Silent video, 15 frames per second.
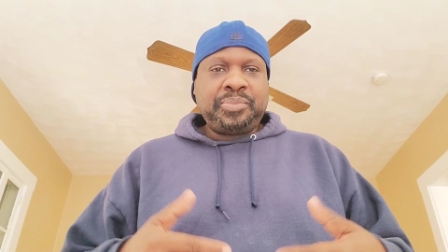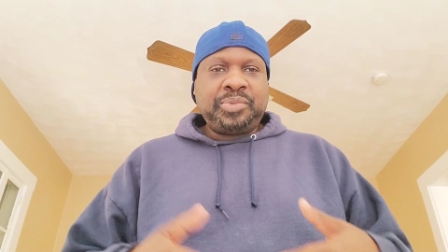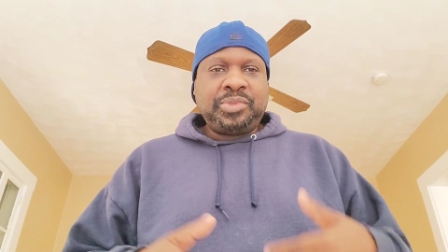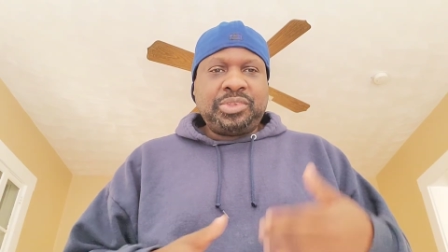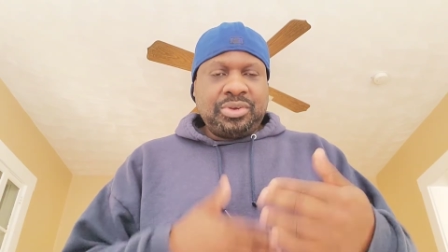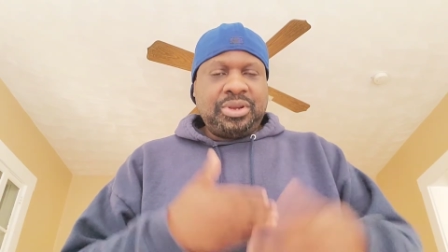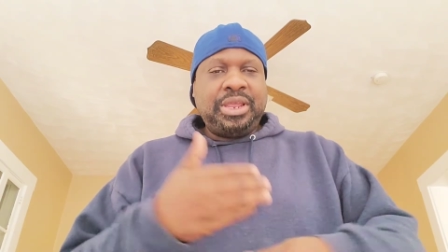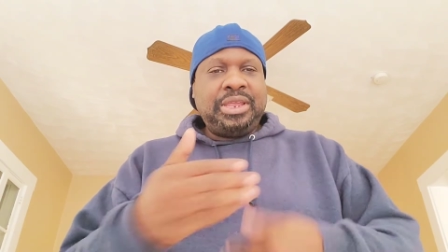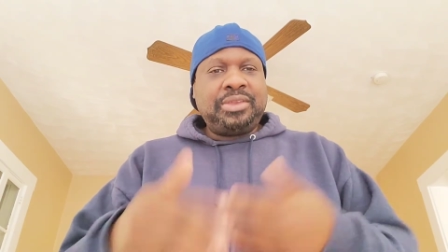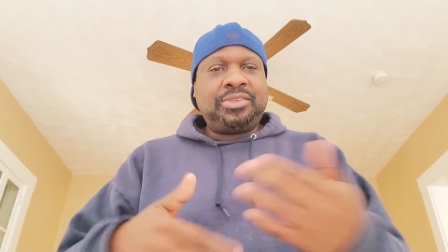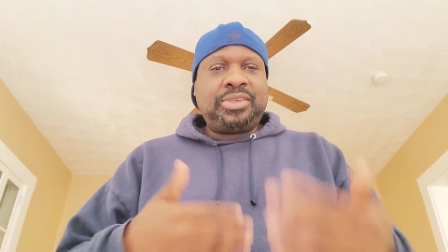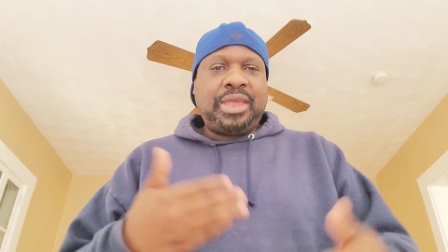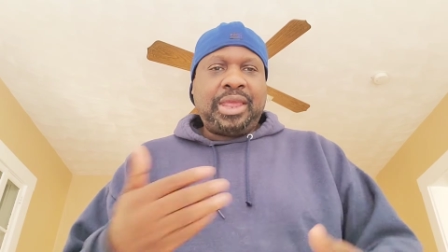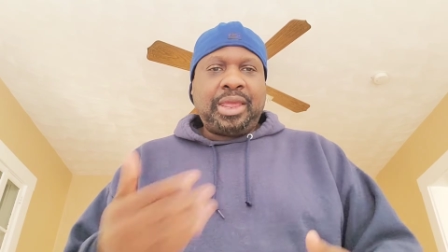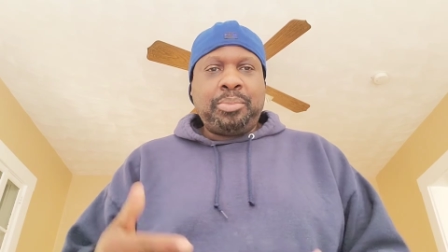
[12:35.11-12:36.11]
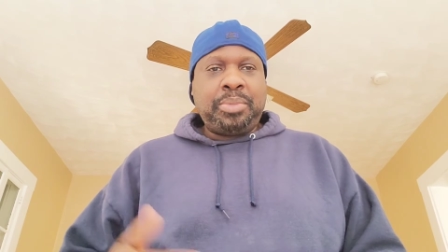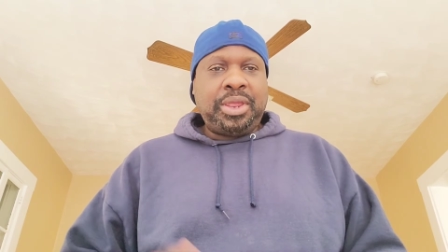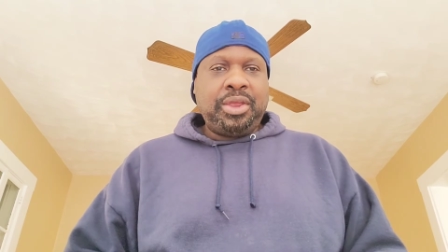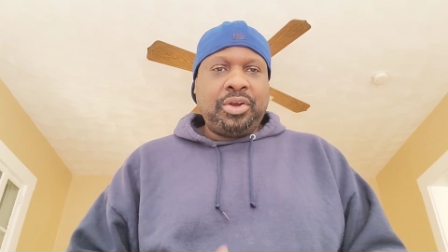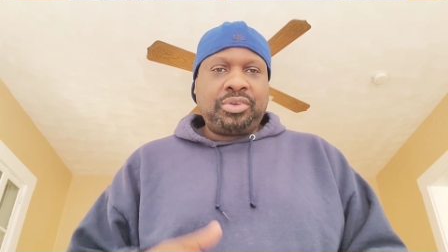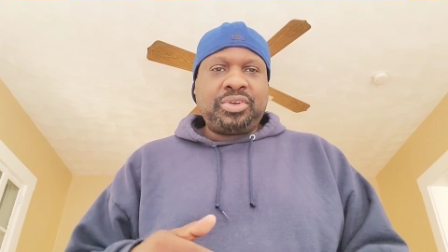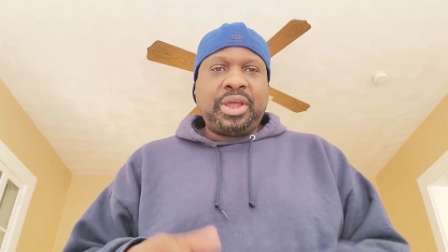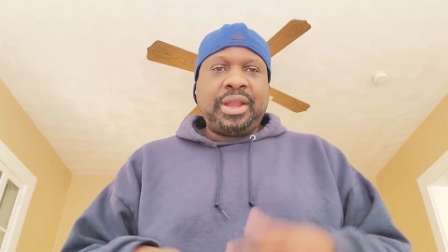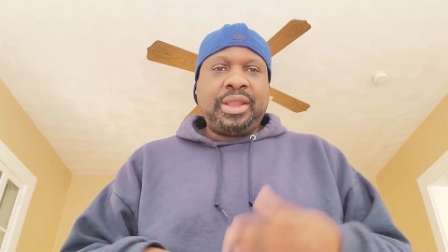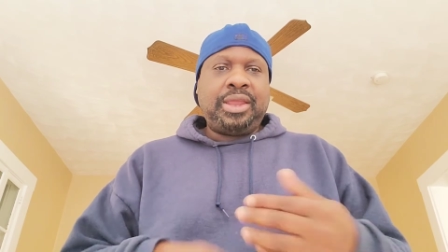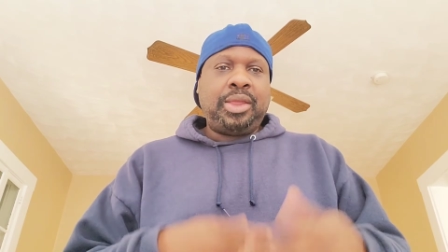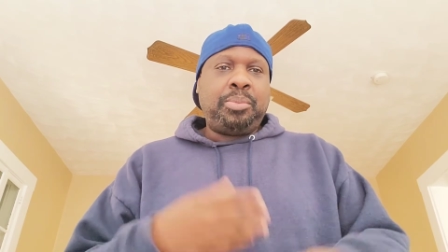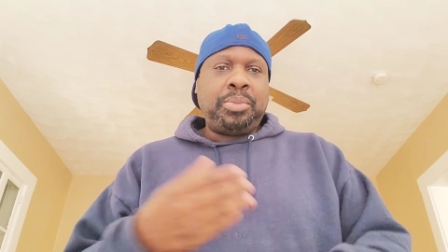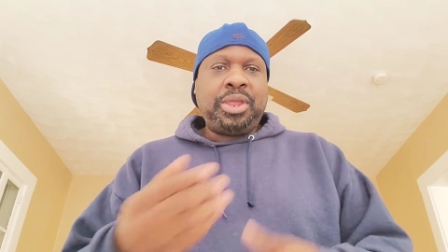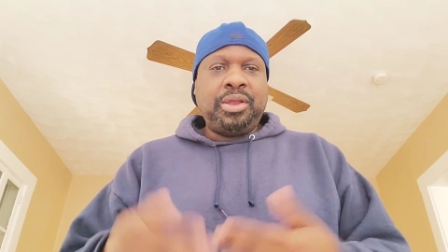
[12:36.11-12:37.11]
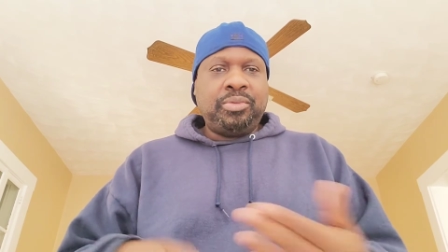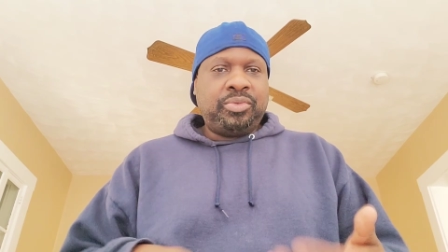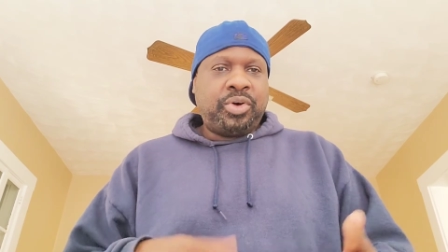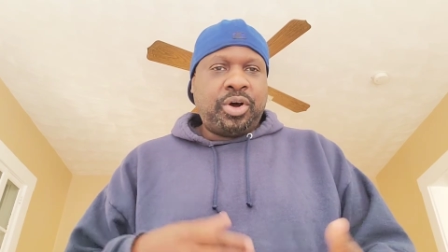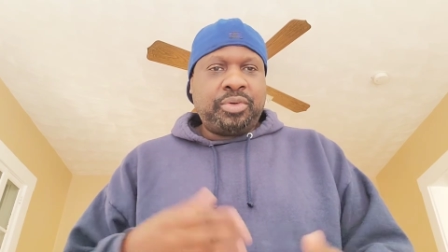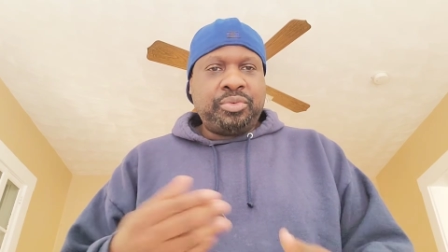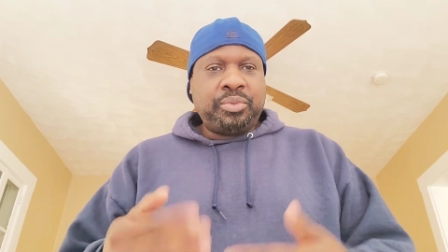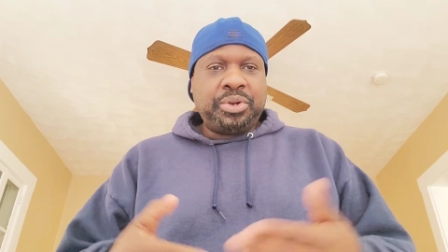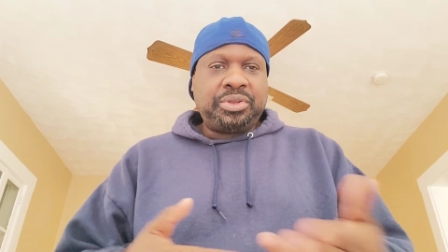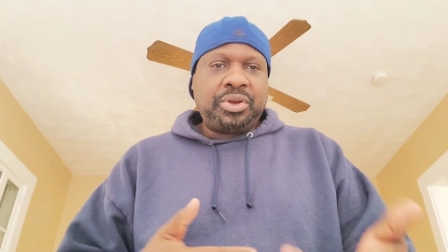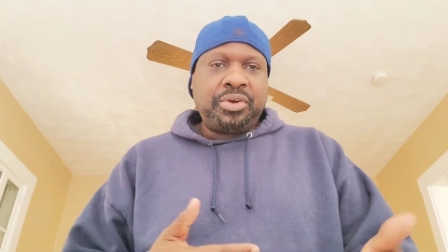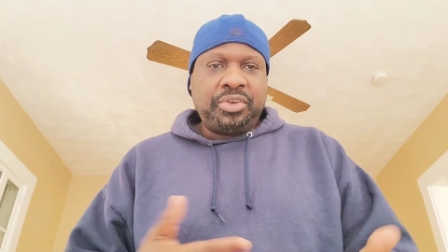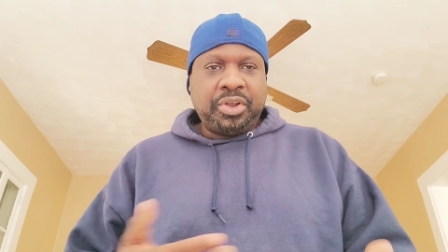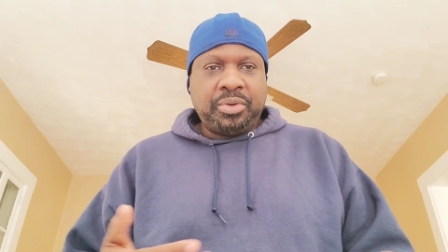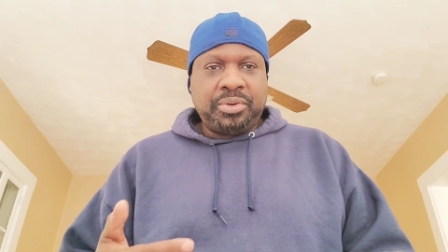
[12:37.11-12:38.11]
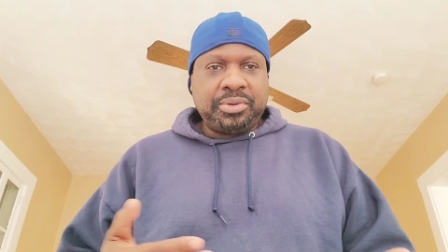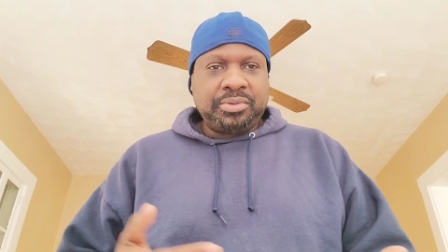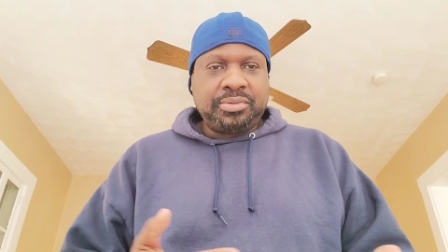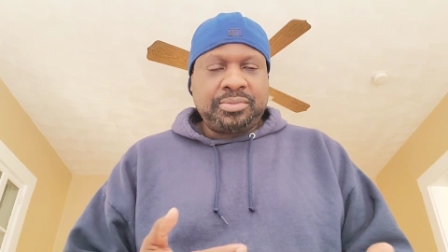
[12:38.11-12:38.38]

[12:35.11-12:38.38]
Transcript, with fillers: so they can scam me or trying to get me involved in what they're doing.